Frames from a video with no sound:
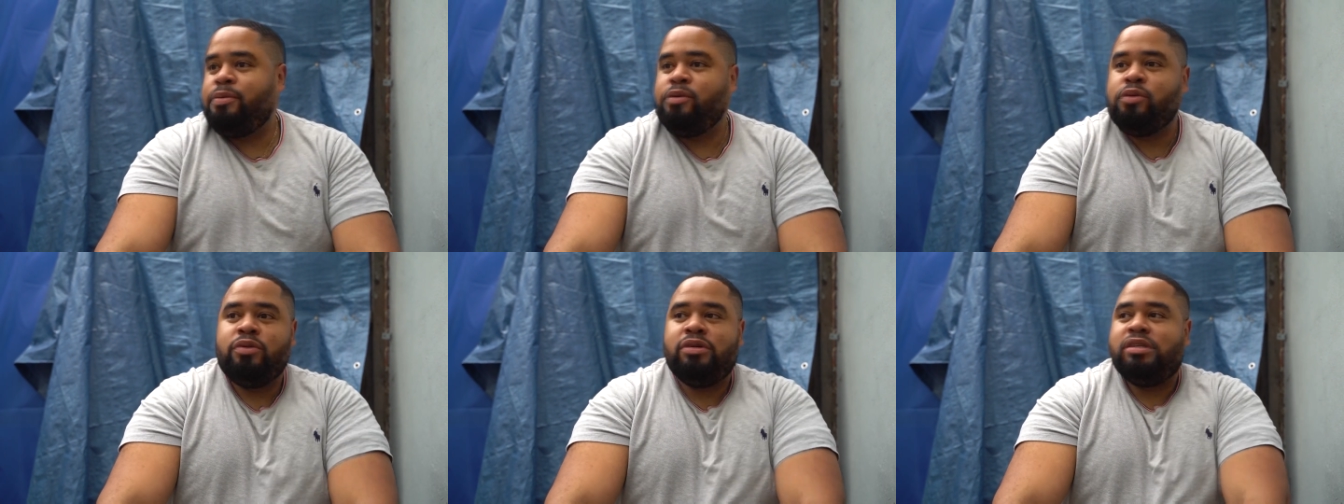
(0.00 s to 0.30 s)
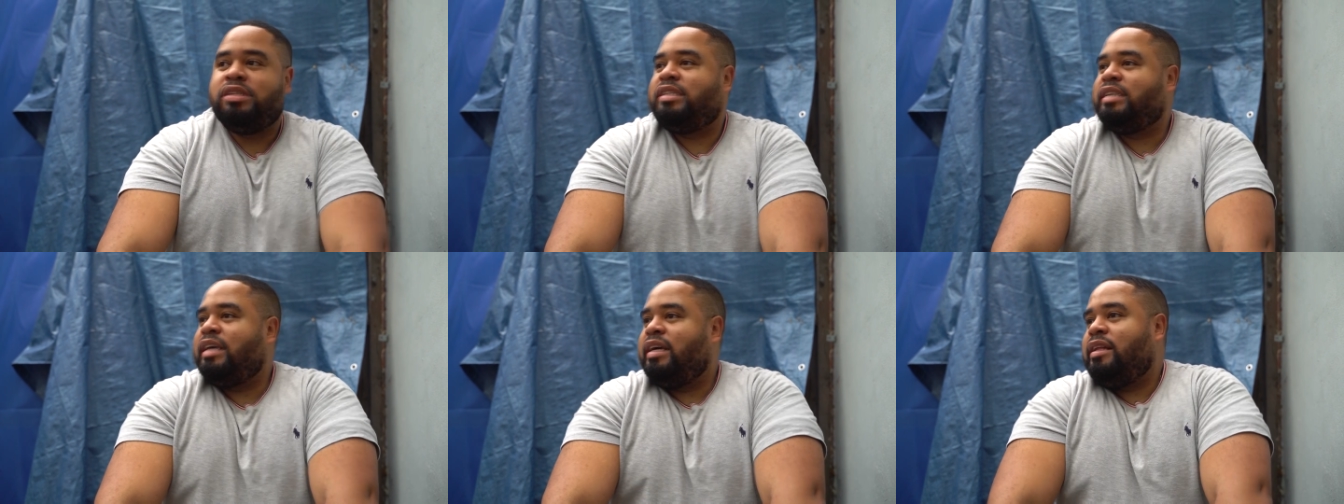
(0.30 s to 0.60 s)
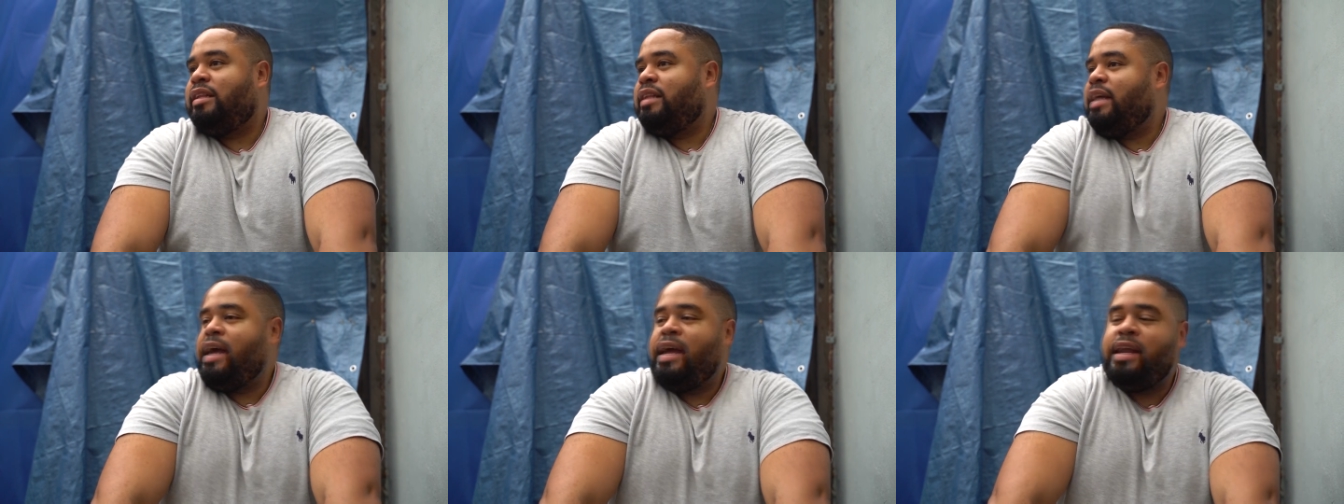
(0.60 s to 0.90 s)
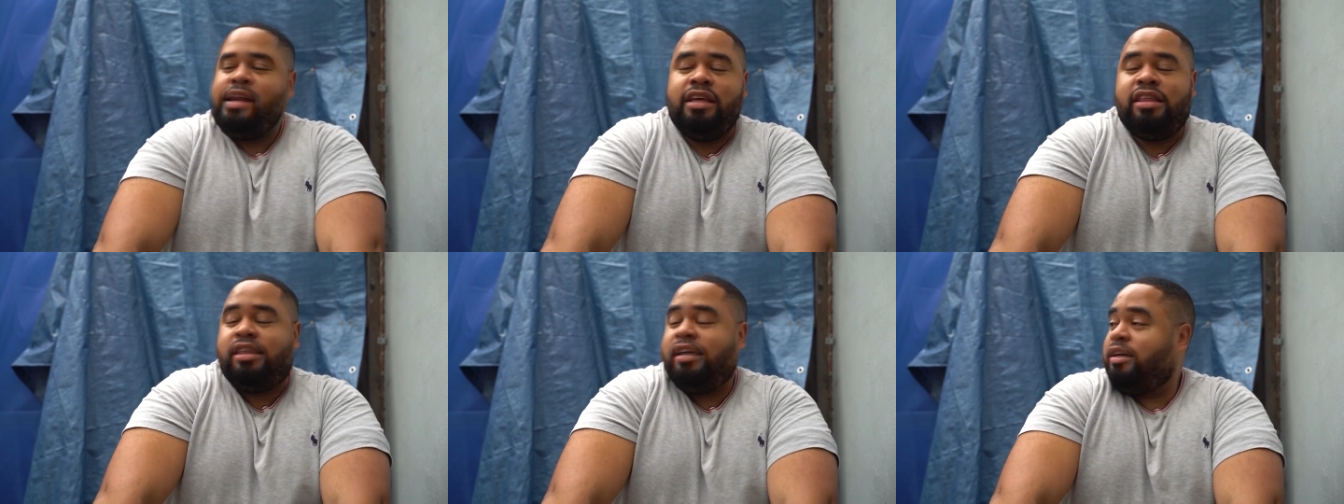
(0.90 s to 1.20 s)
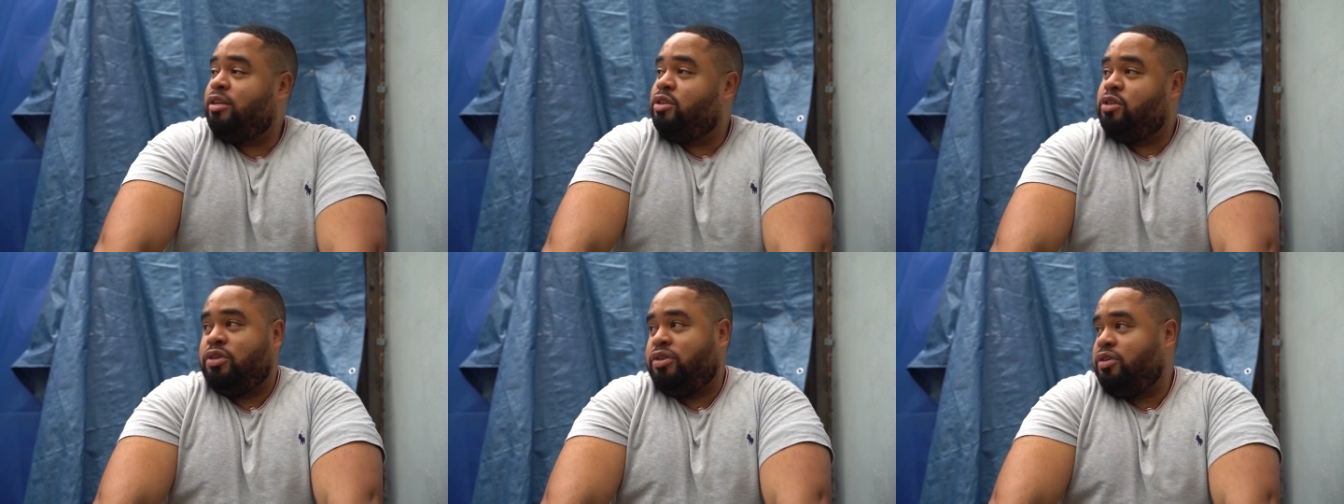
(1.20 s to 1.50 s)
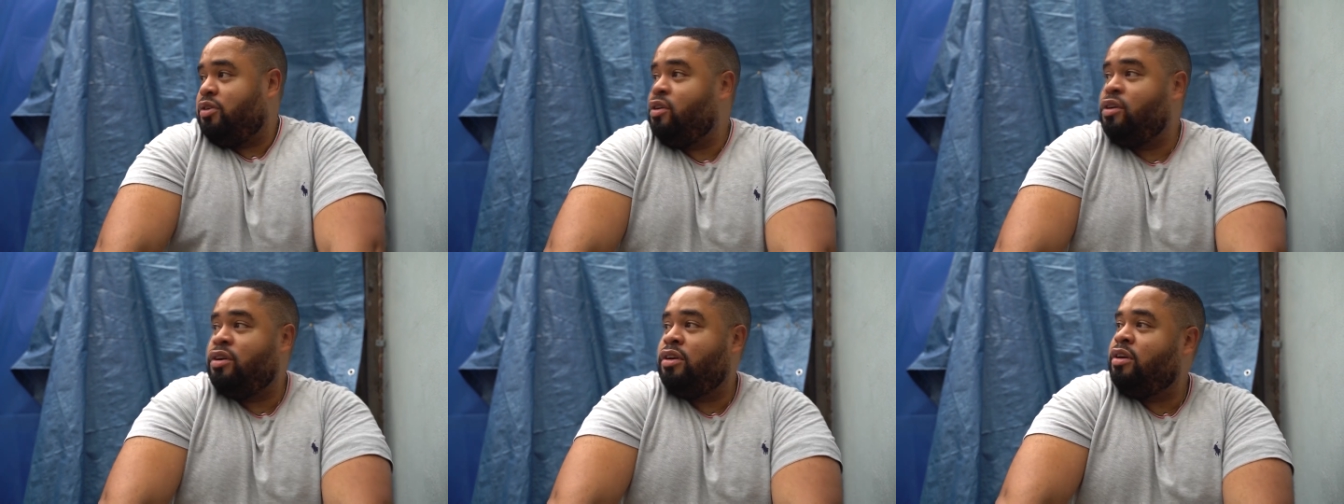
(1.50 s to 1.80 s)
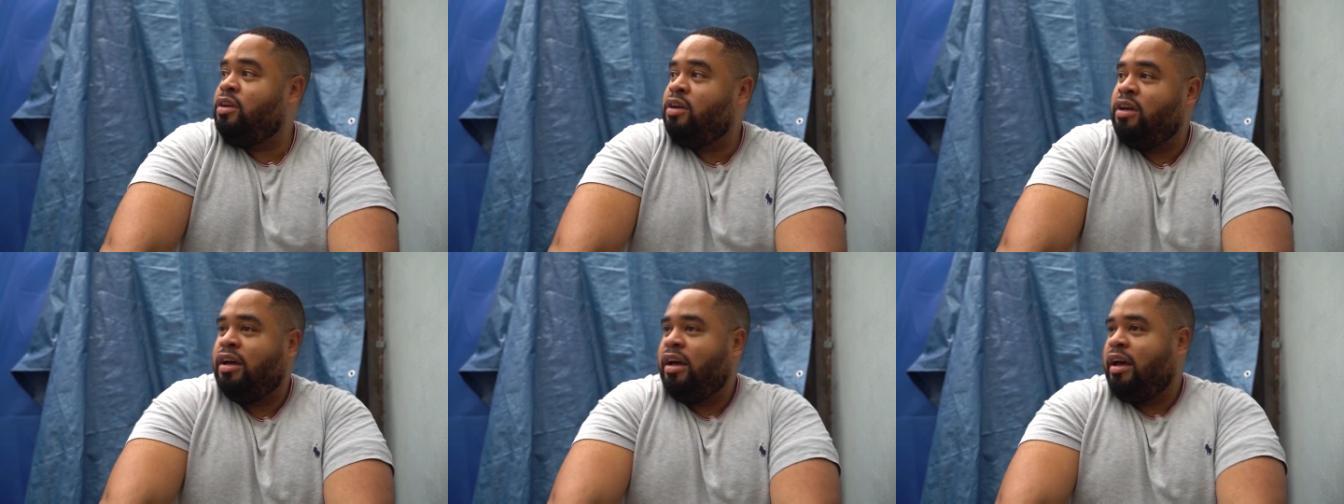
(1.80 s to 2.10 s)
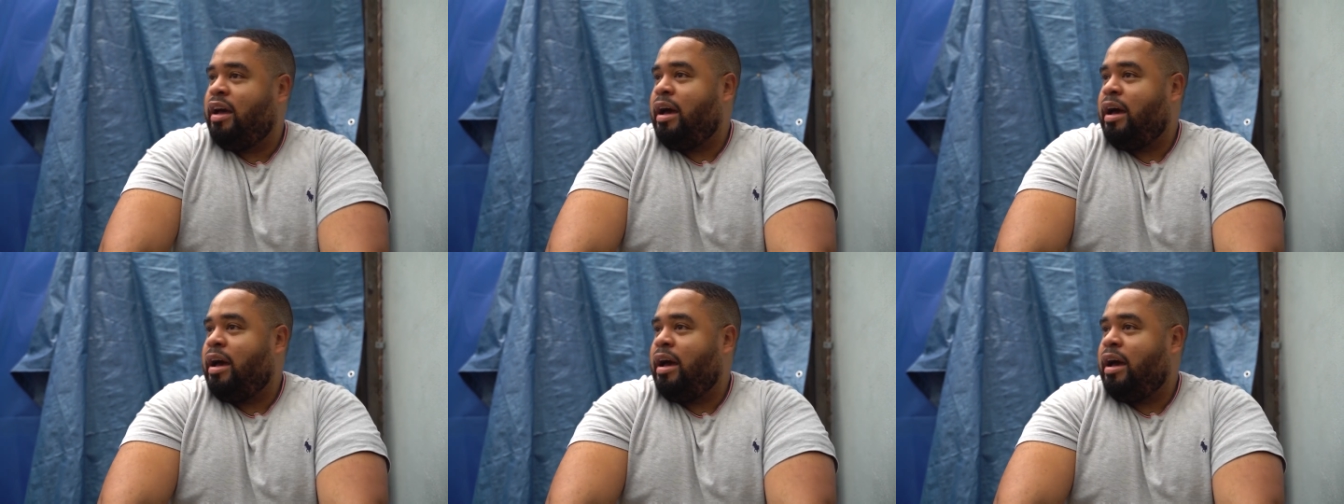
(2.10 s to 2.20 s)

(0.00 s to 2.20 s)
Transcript: Apple will sell anything to you. Yeah.